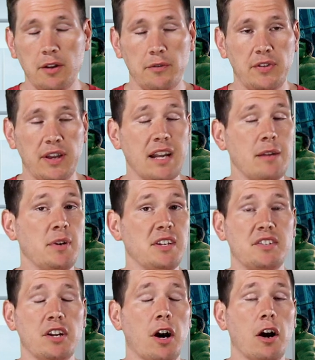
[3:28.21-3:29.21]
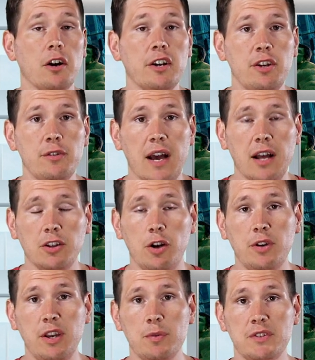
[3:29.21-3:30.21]
I don't think anybody's going to argue that
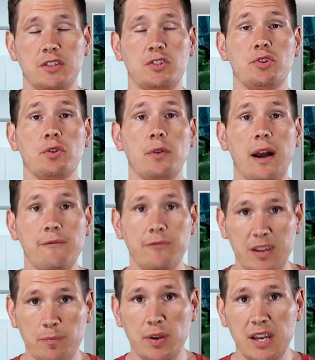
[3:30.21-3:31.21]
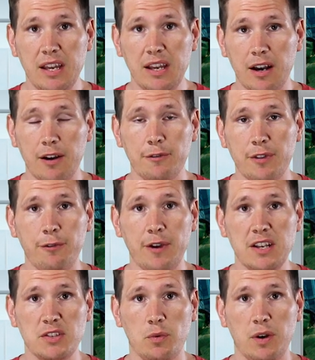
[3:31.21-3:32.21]
Loki was the true M V P of the
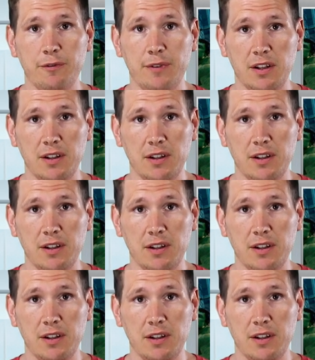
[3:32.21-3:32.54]
Phase one